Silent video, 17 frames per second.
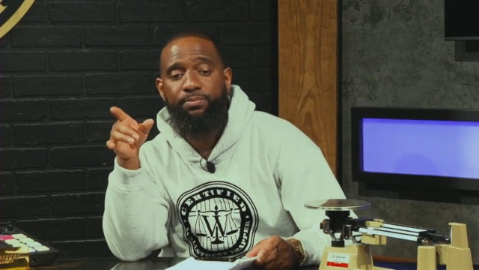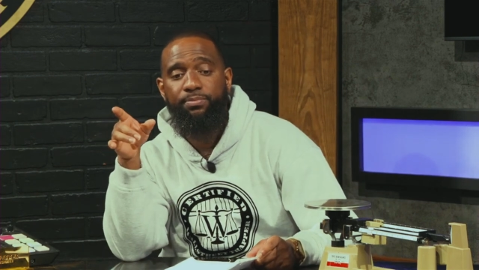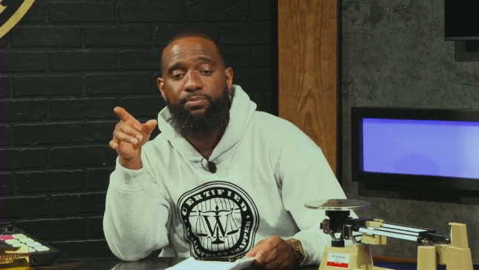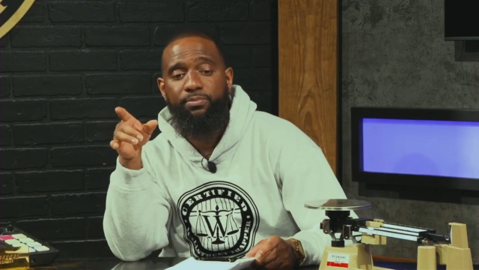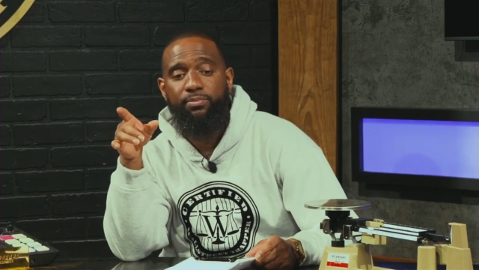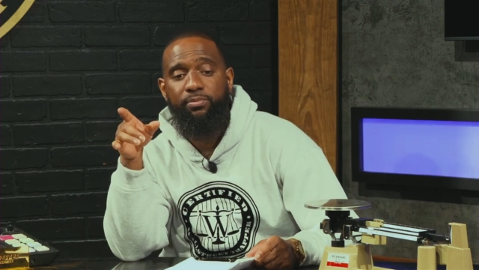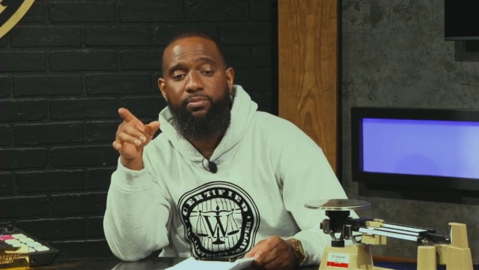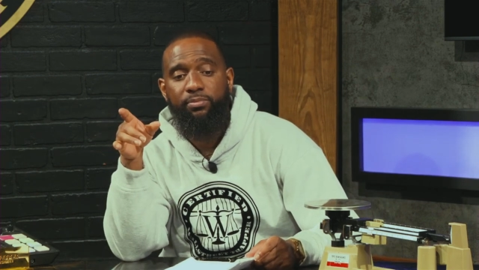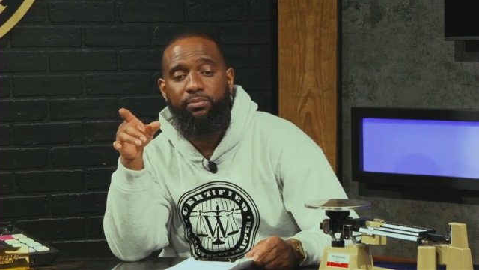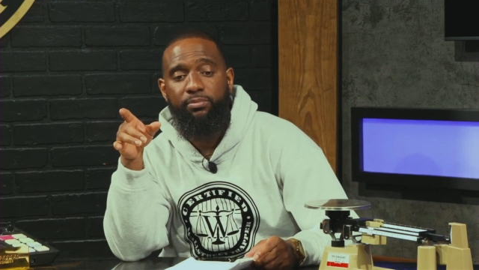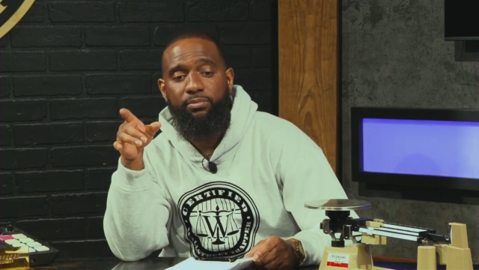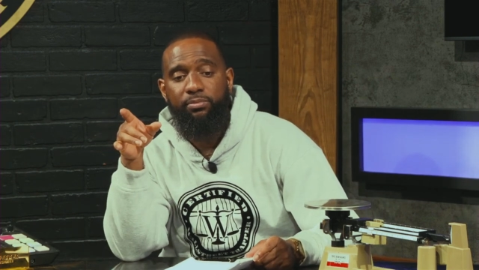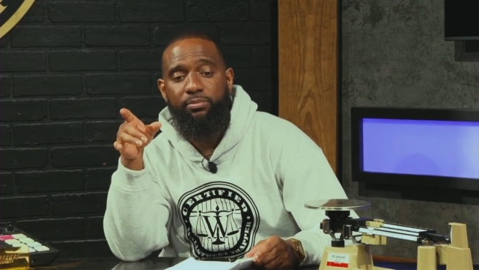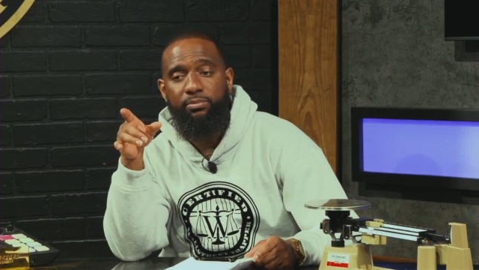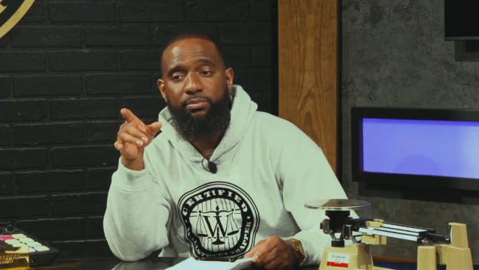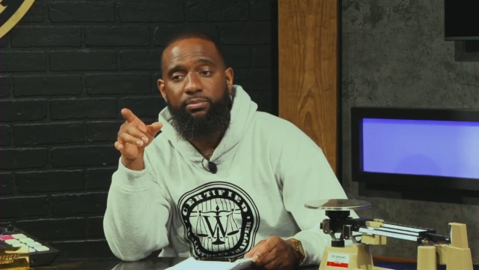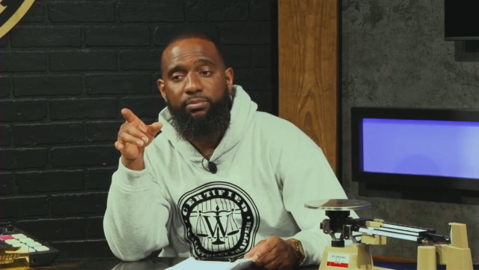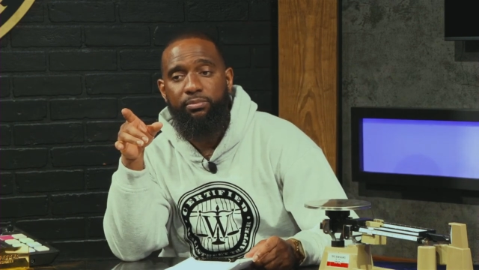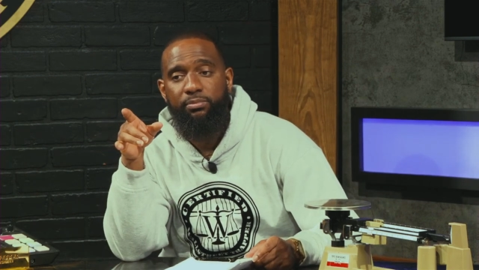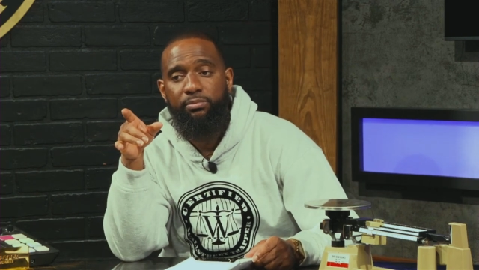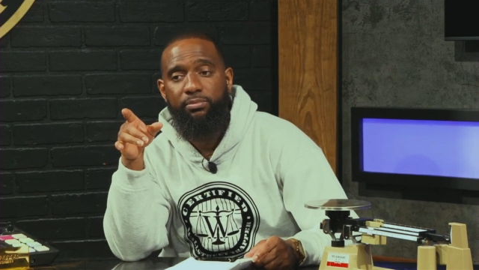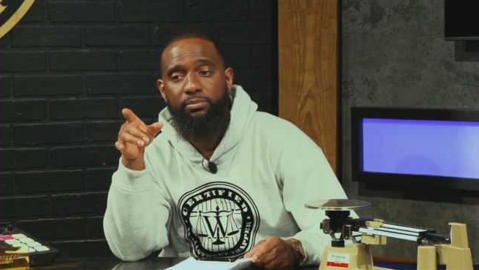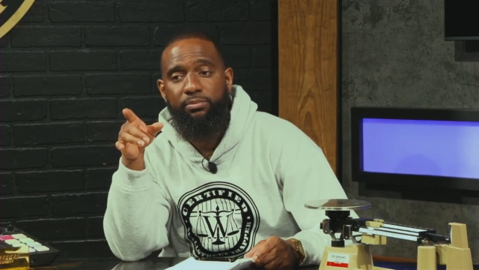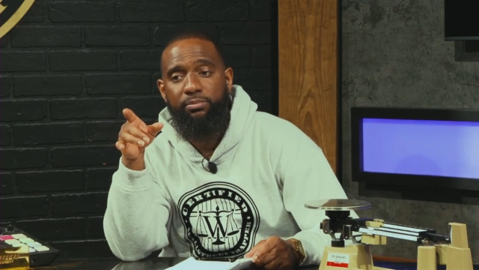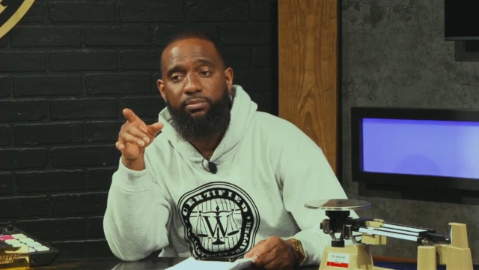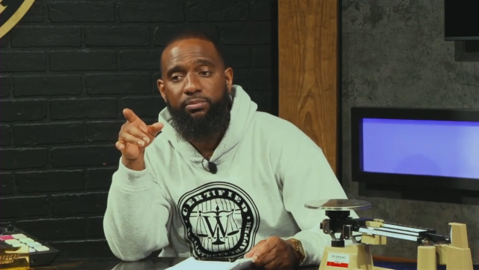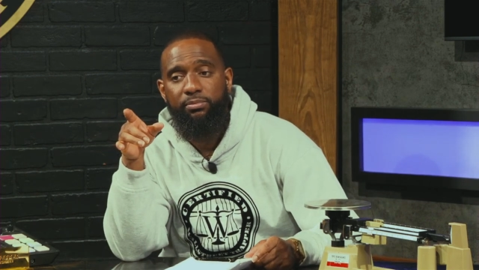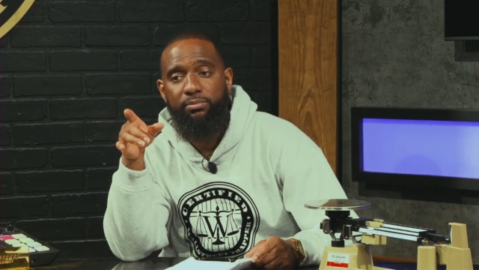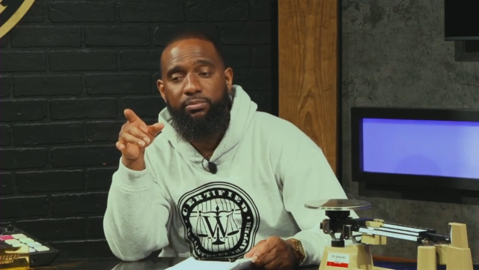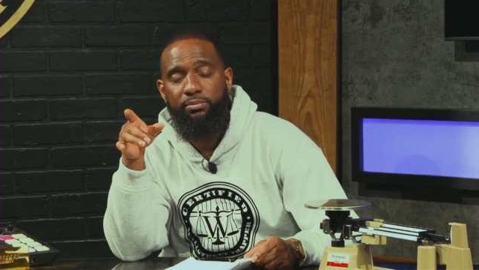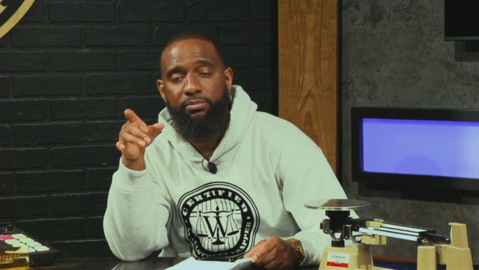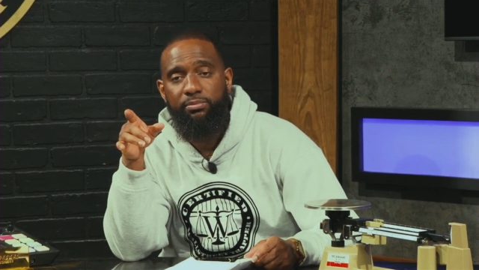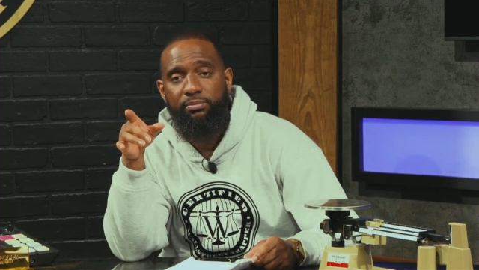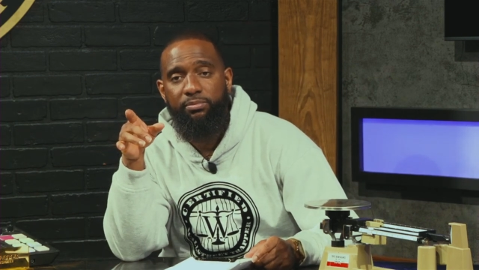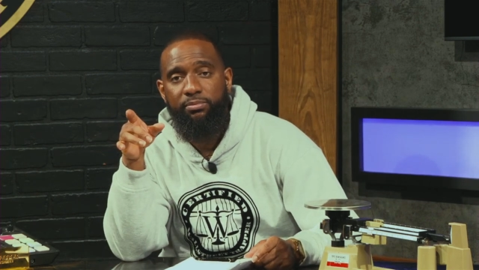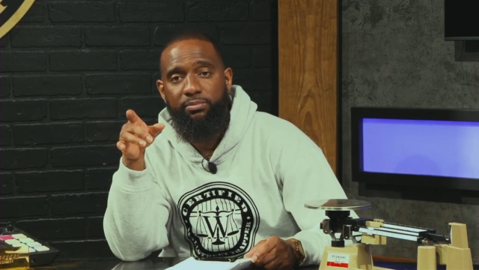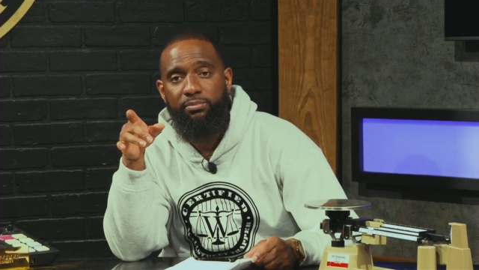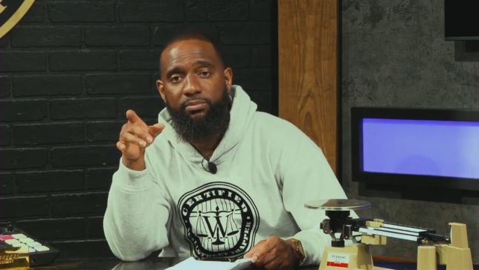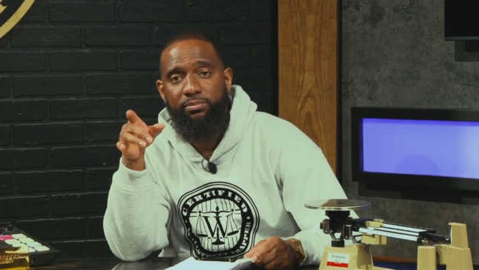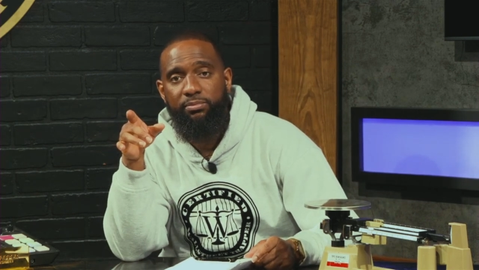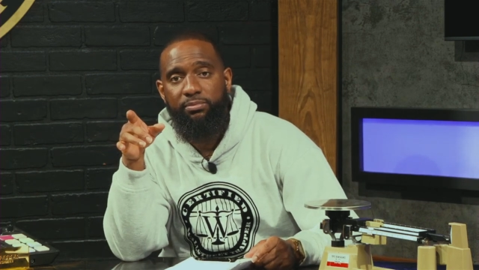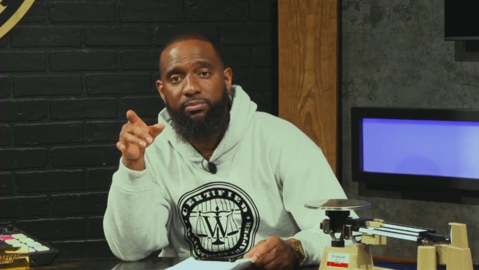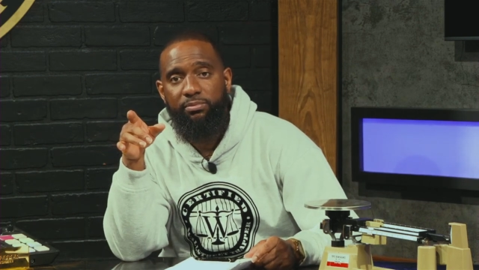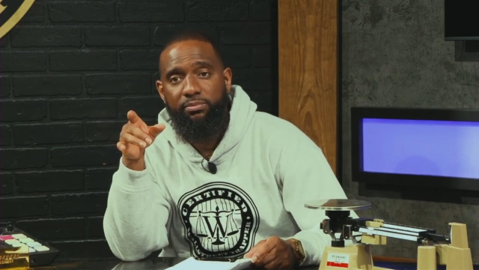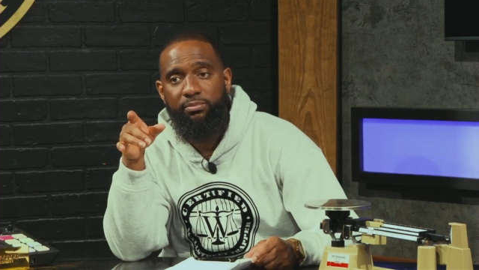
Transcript: Nobody speaks.